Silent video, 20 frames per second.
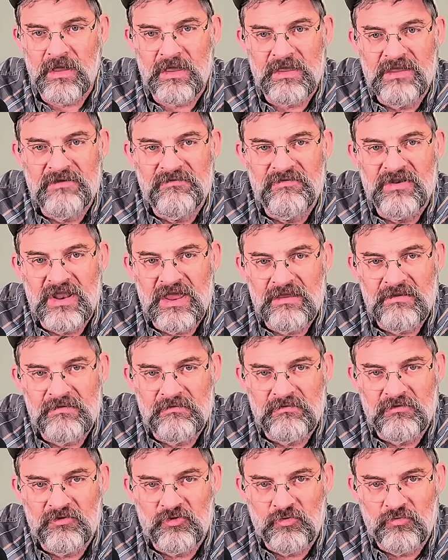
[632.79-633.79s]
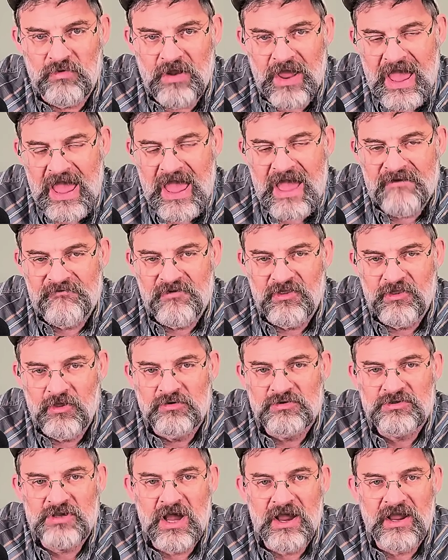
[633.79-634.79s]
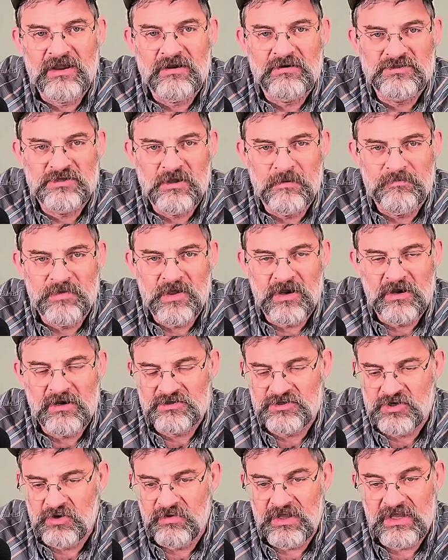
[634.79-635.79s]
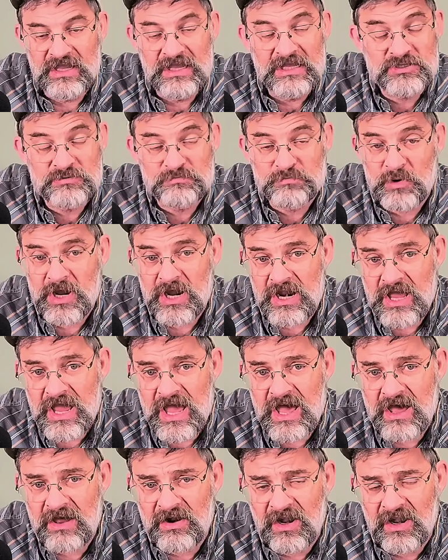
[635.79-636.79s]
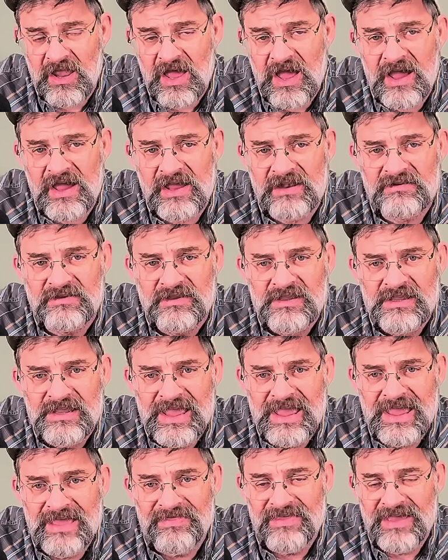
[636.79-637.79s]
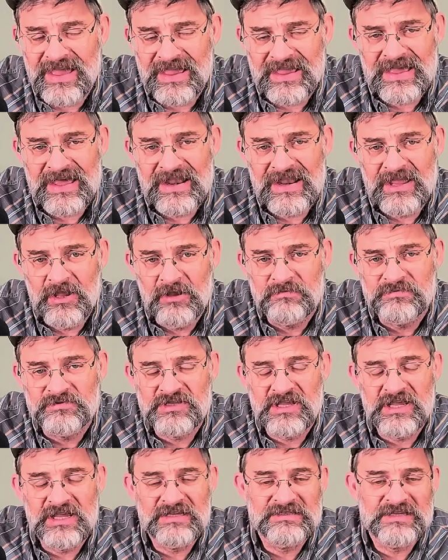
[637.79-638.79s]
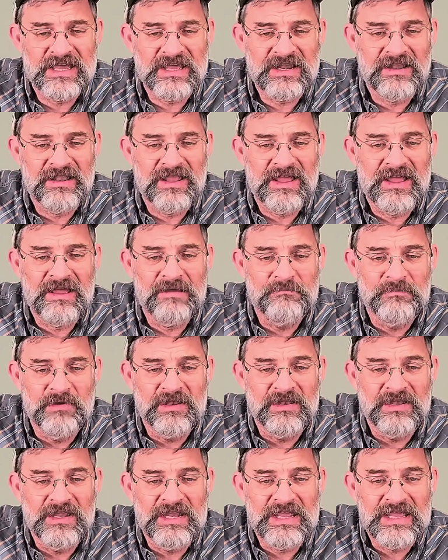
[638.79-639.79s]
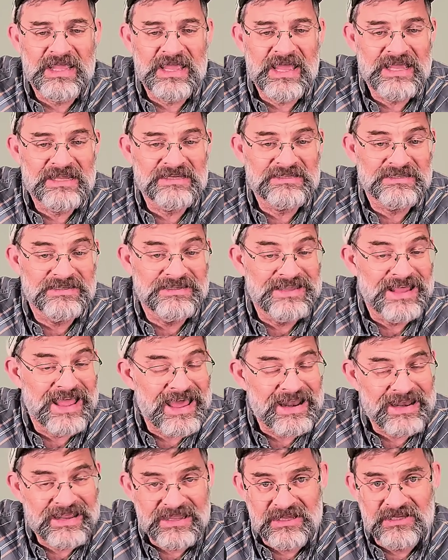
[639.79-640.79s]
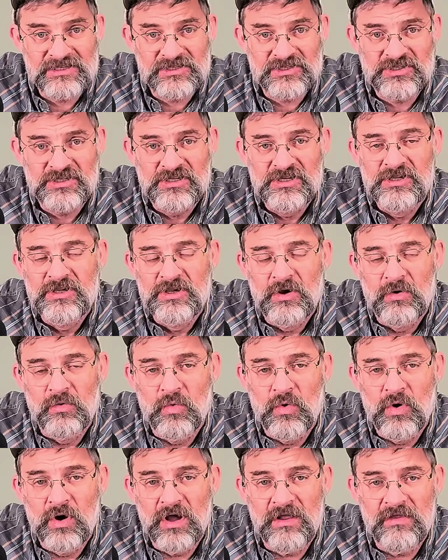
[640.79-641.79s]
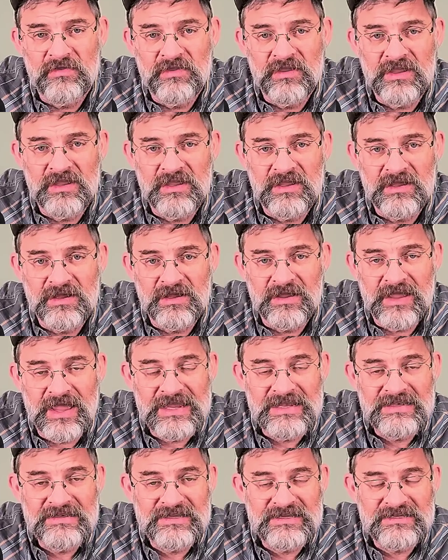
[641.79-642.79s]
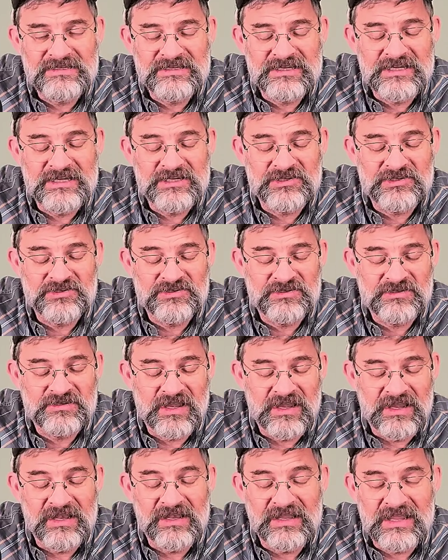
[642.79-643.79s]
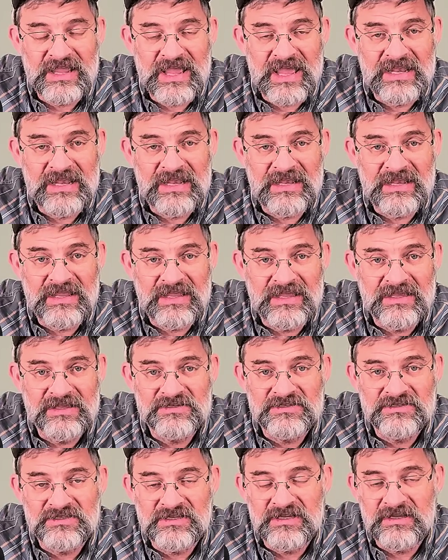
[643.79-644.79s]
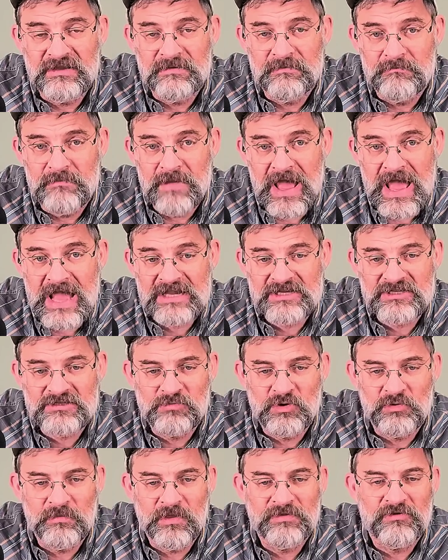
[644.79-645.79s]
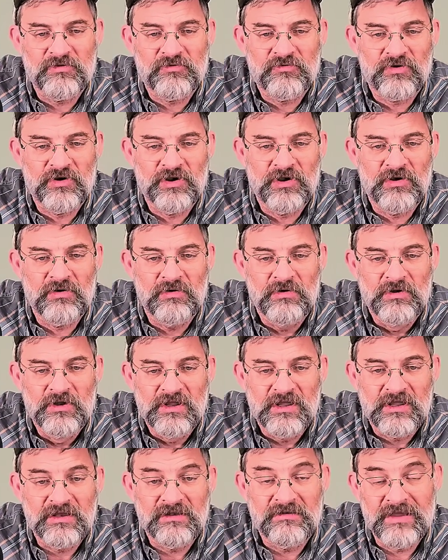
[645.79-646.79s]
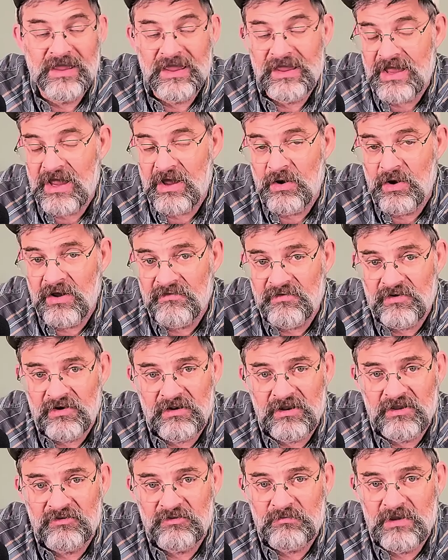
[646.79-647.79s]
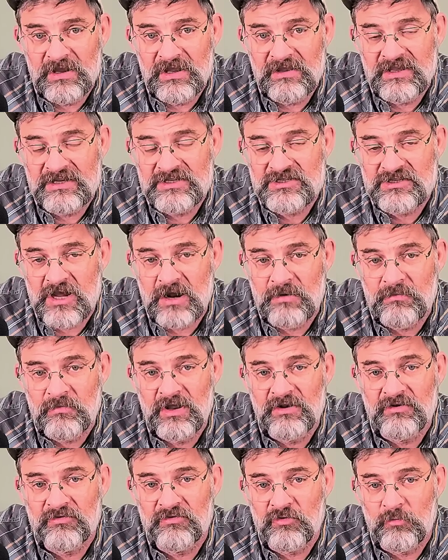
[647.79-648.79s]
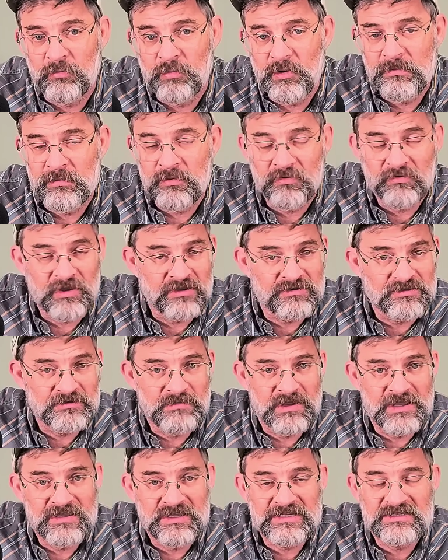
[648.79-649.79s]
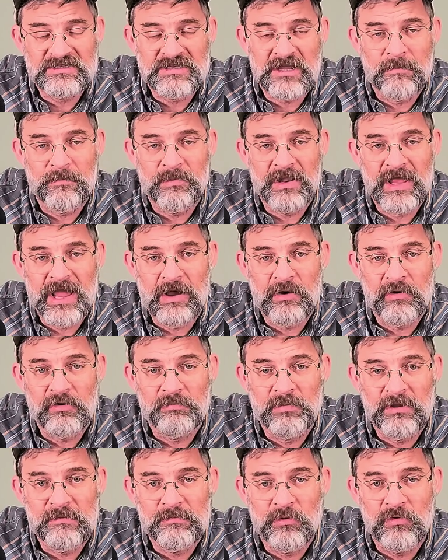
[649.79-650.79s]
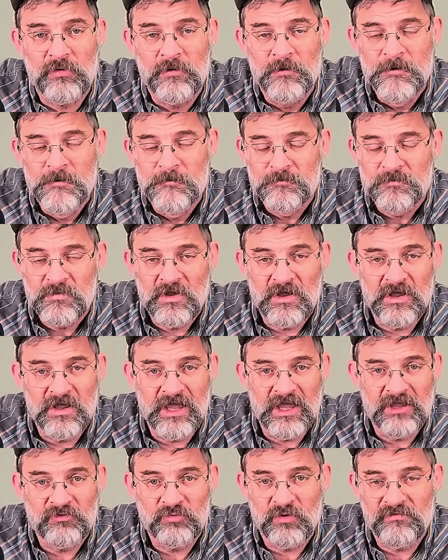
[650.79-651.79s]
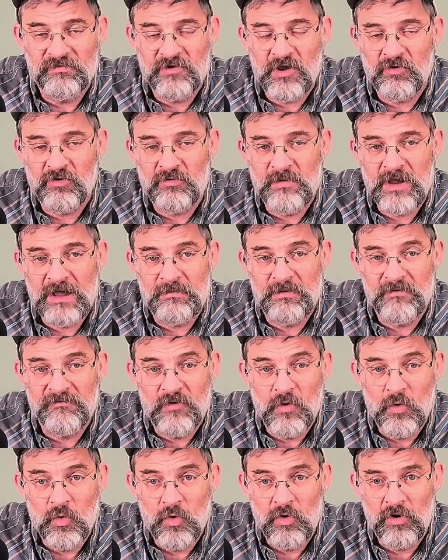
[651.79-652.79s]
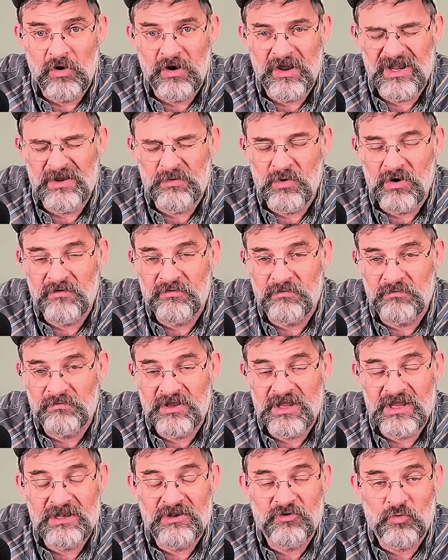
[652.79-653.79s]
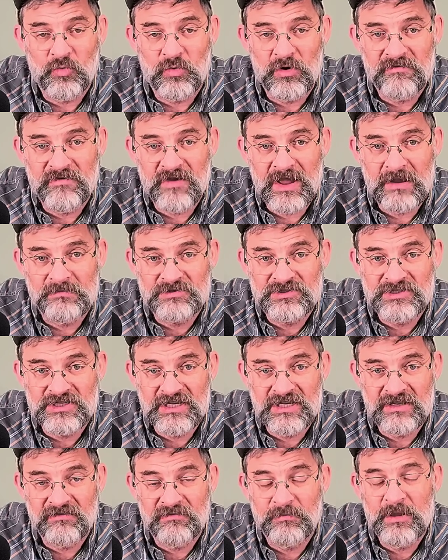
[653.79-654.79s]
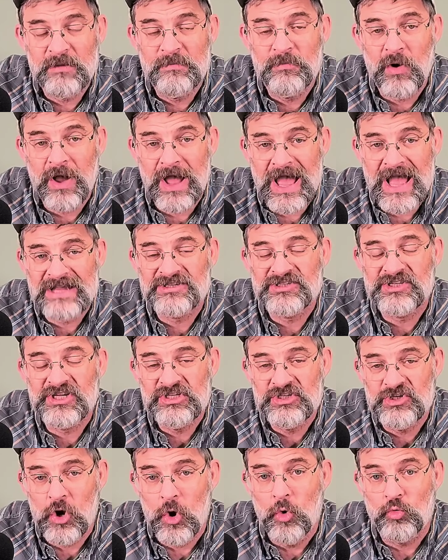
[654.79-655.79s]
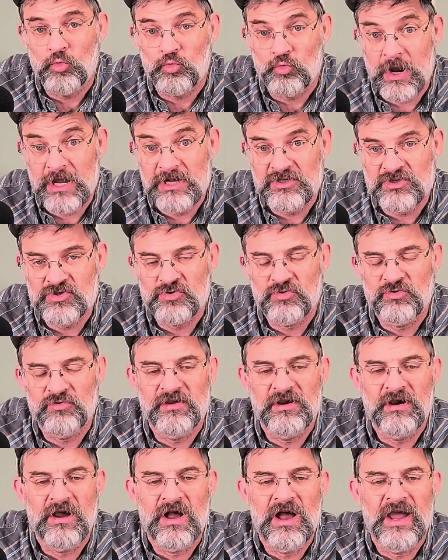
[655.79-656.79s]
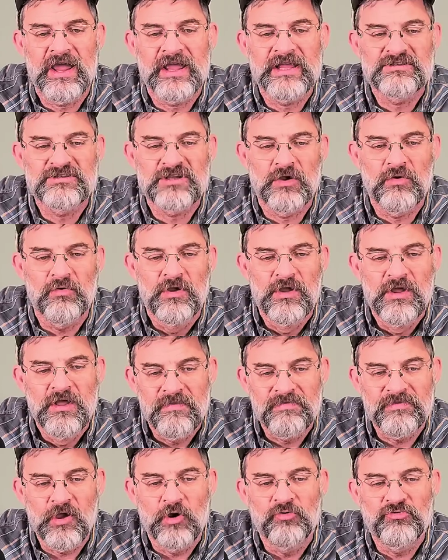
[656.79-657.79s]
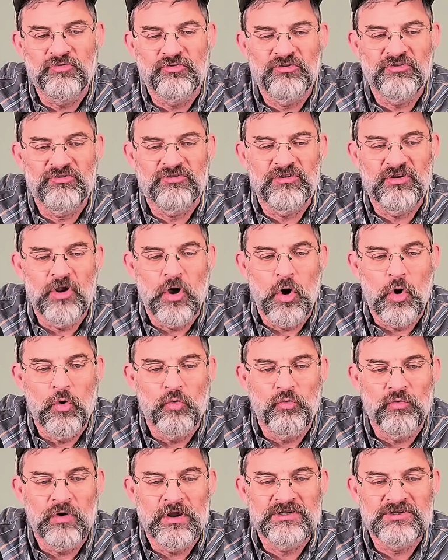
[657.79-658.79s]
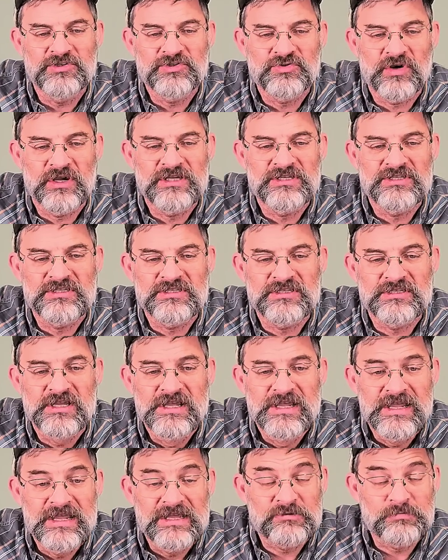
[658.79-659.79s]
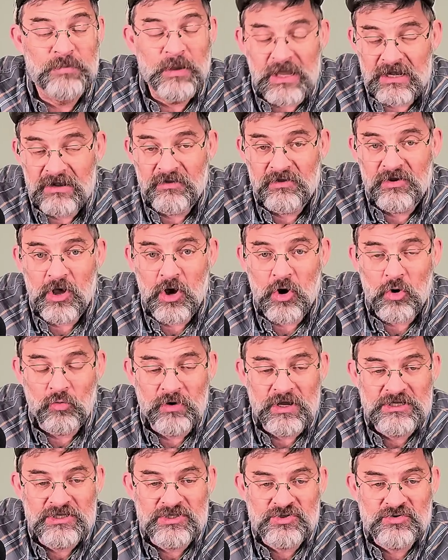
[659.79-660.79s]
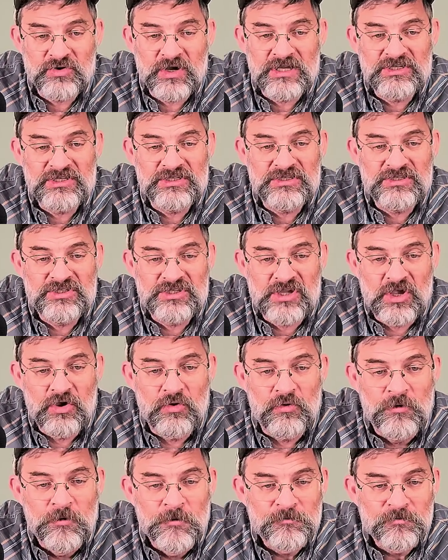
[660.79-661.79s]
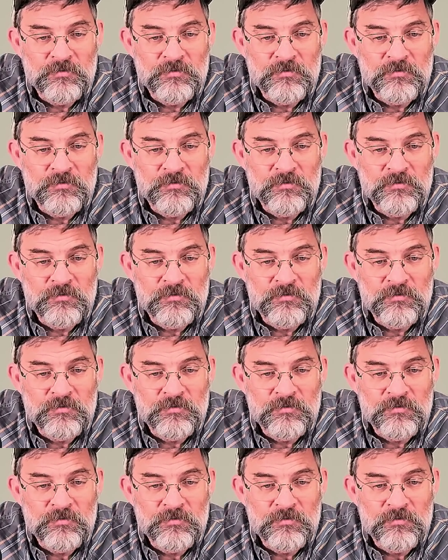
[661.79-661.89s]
even half of those hikers up there. So they get spread out a lot, and that kind of helps things out a lot. But in any case, that is what the ATC has indicated is the maximum that the trail can take. However, it doesn't mean they stop registering people. It doesn't mean they stop allowing people. As we've talked about before, anywhere from 10 to 25% of people actually don't register their hike. So those are just the known registrations. Speaking of the known registrations, so